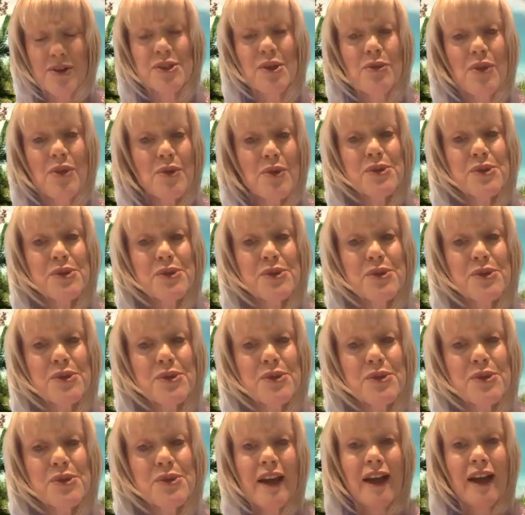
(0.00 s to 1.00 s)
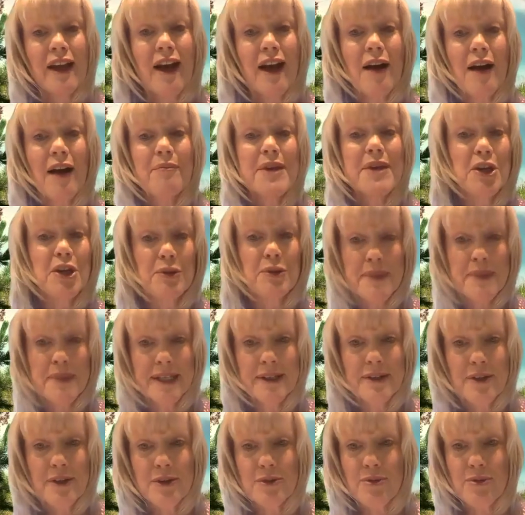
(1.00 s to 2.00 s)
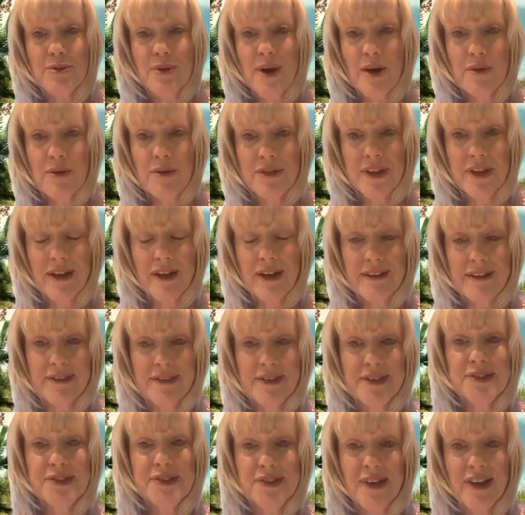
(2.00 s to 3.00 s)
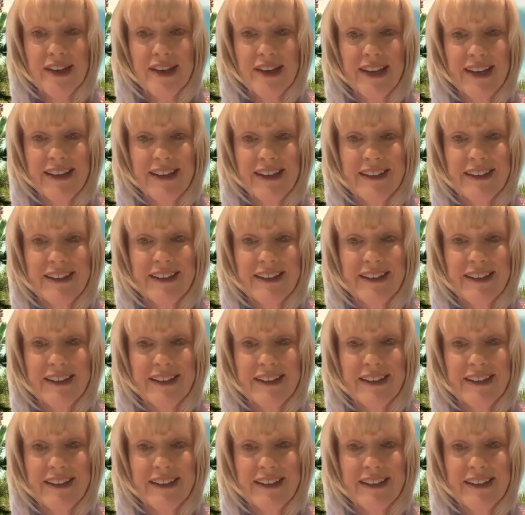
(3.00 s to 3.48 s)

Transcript: So those were intermittent throughout the study.